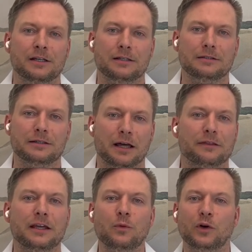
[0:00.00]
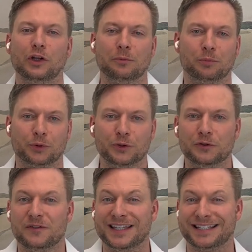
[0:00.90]
Nothing will
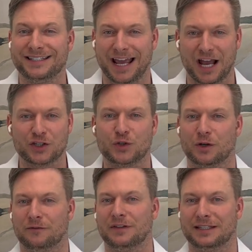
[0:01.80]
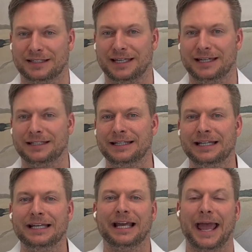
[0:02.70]
improve the texture of the skin
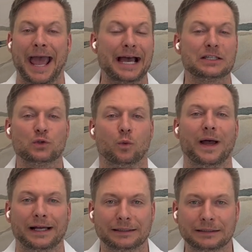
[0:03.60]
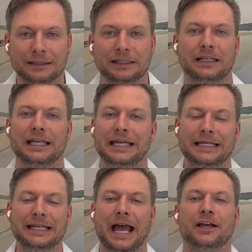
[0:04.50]
as well
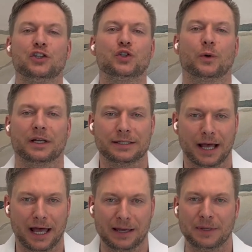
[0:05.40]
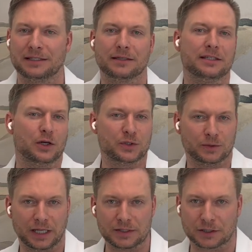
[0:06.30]
in as short a time as a CO2
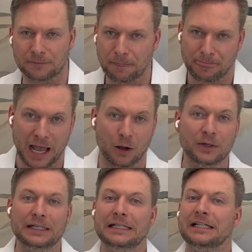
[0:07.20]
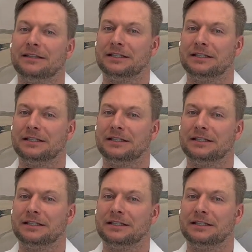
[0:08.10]
laser. Now, the